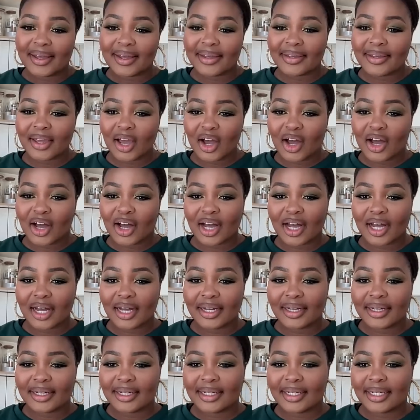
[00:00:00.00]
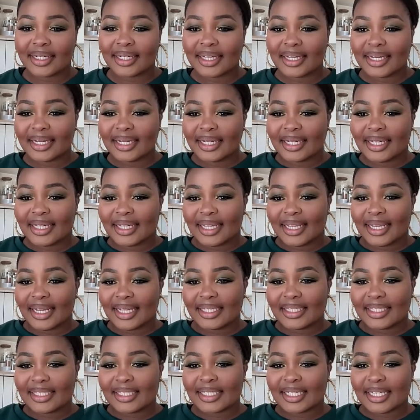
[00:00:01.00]
yeah,
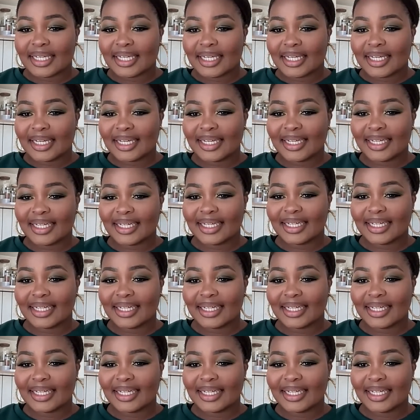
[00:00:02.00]
let's see.